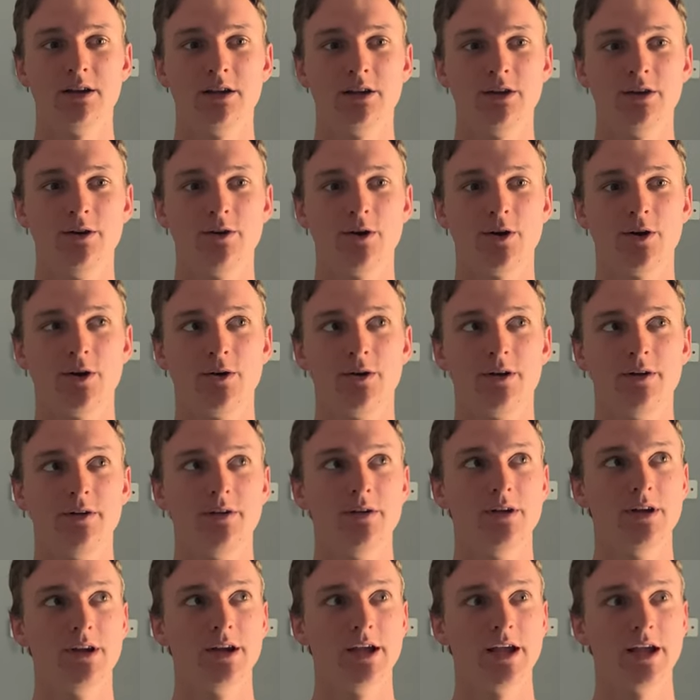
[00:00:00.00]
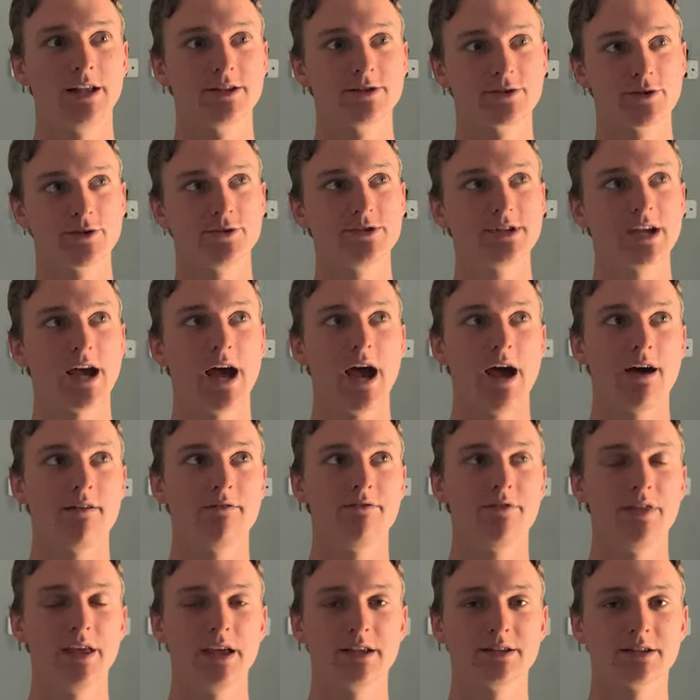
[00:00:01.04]
You know, it's good to have
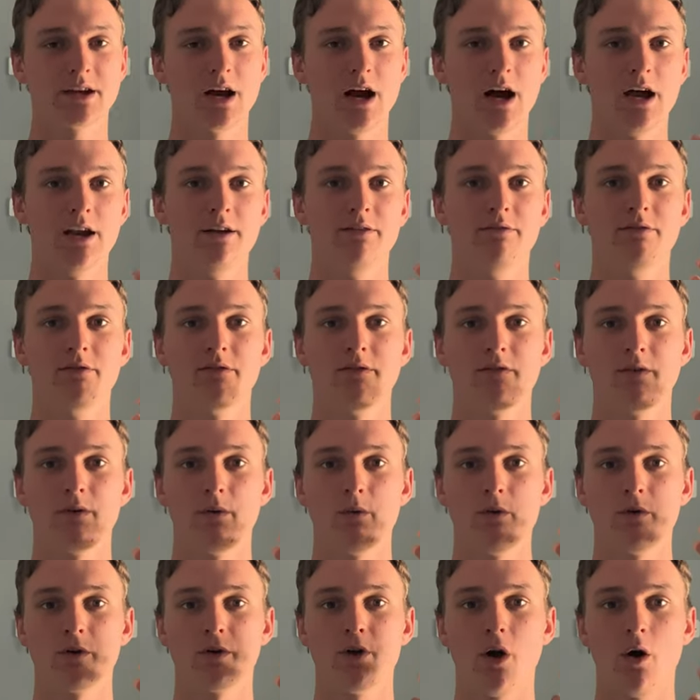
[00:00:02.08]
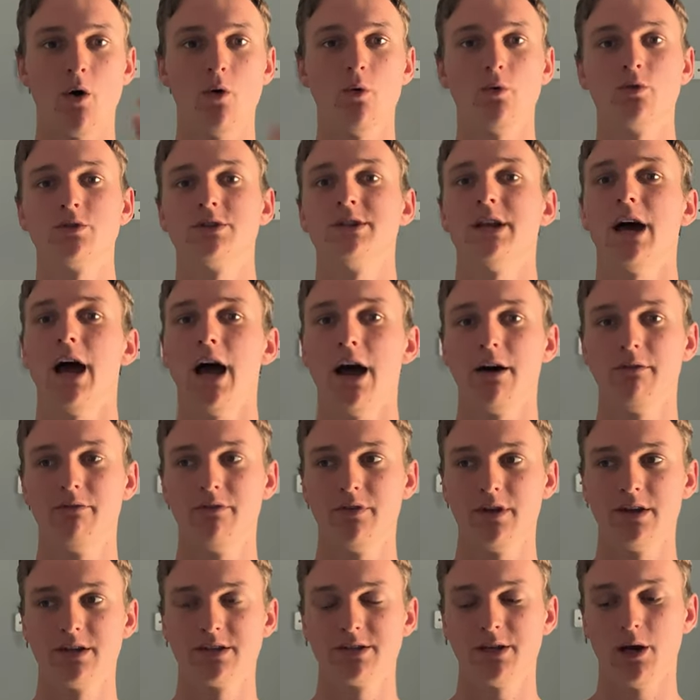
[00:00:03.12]
these kind of goals to have for
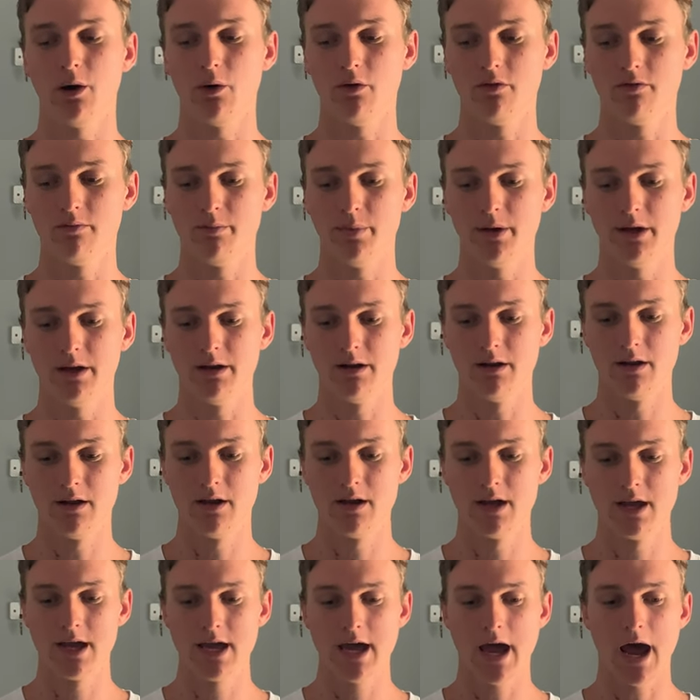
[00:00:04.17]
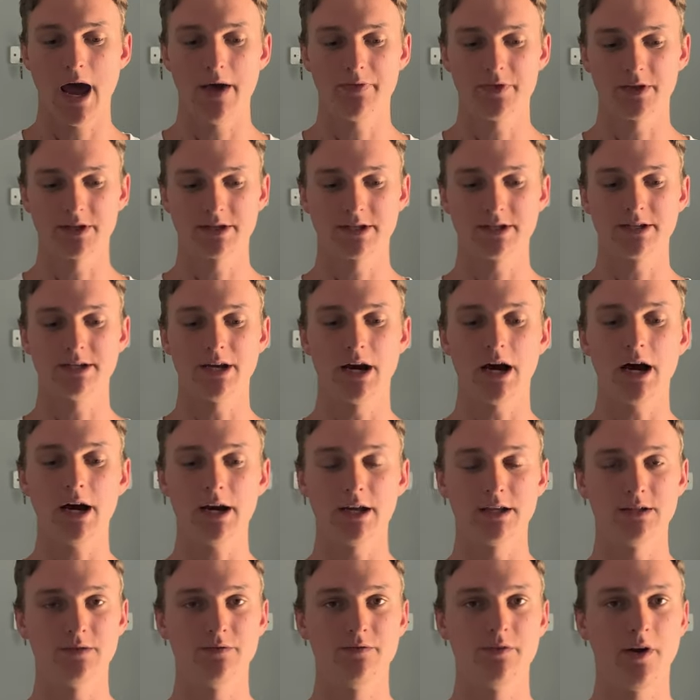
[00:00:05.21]
yourself, but at the start
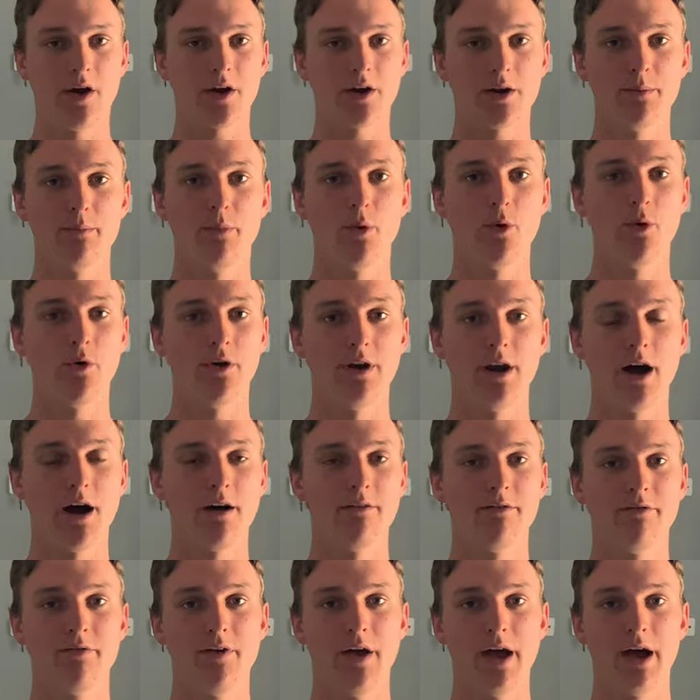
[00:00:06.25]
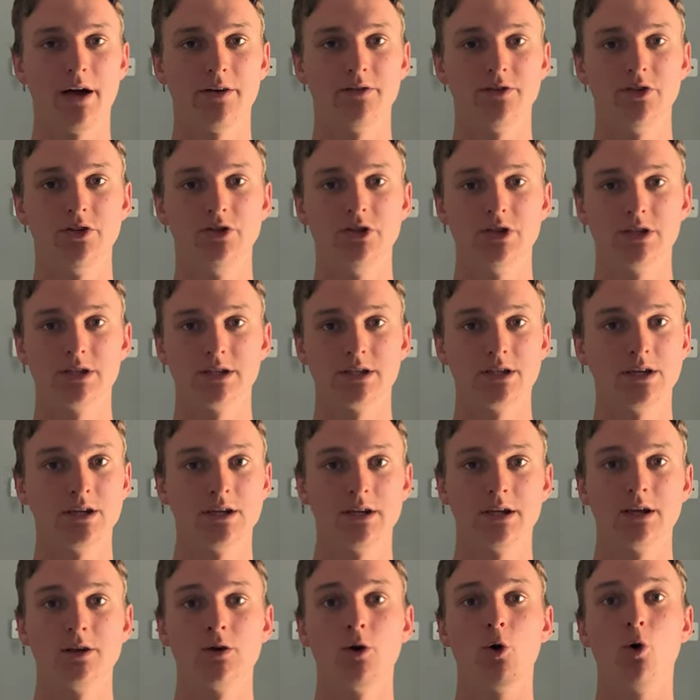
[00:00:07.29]
it's very important, I've found, to just
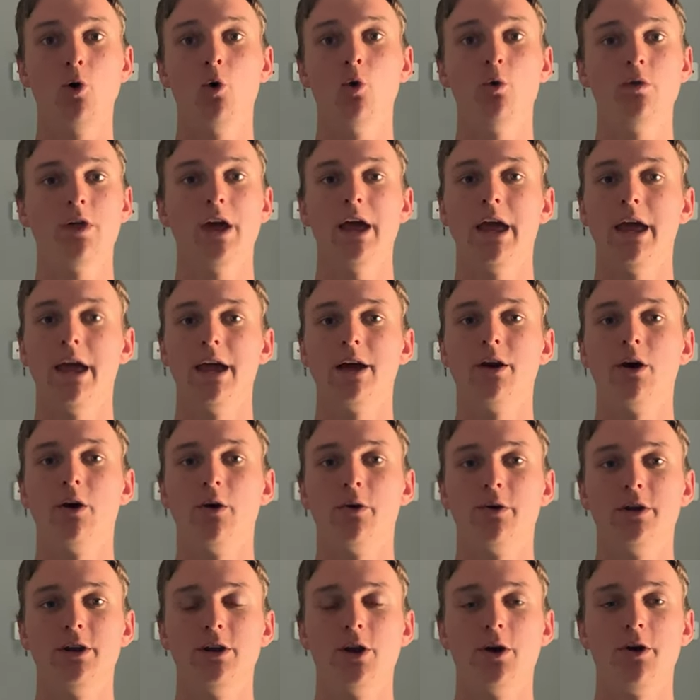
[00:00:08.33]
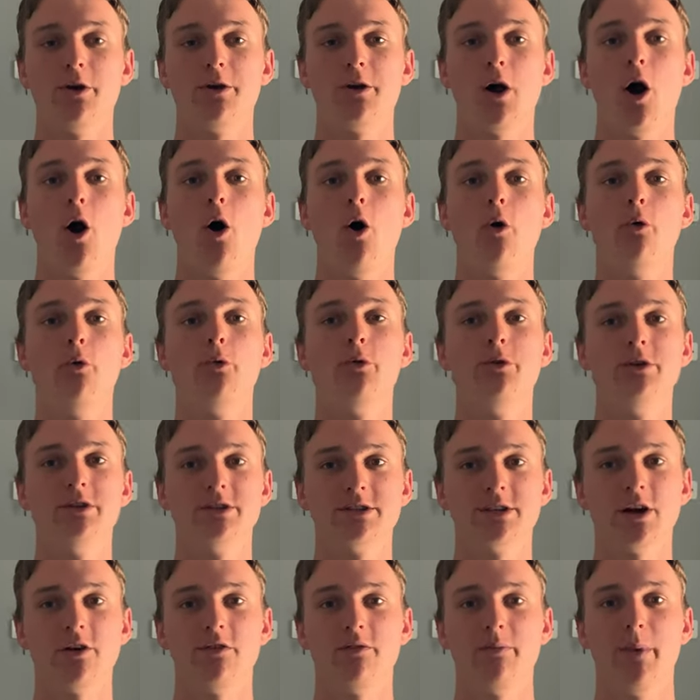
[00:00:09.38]
cool the ego, you know, hold
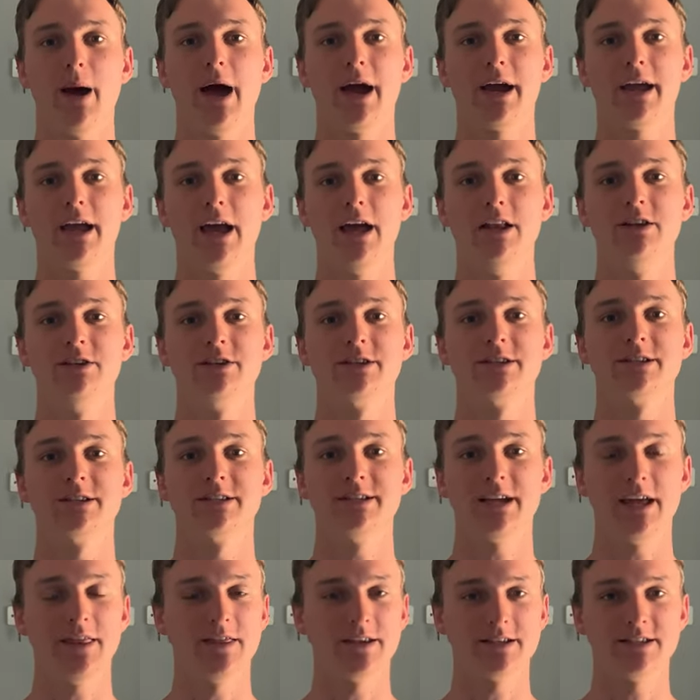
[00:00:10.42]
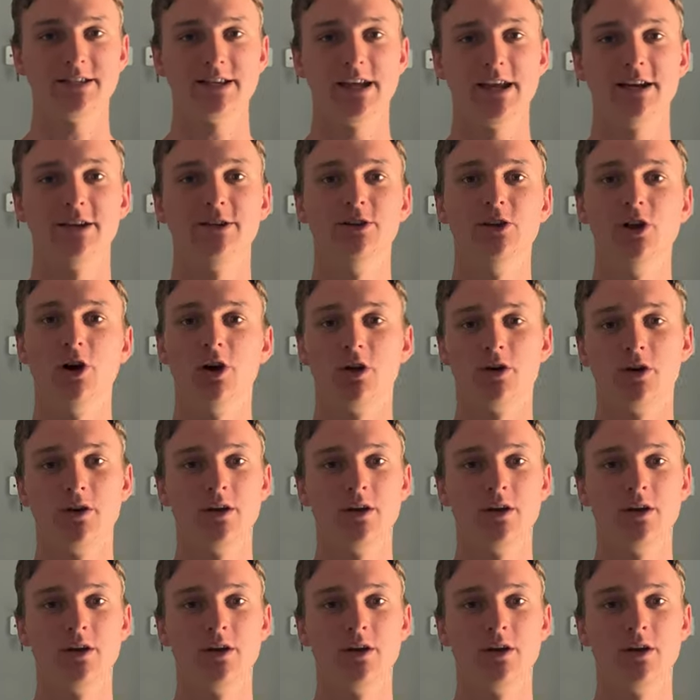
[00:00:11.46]
yourself back and just set the standard low.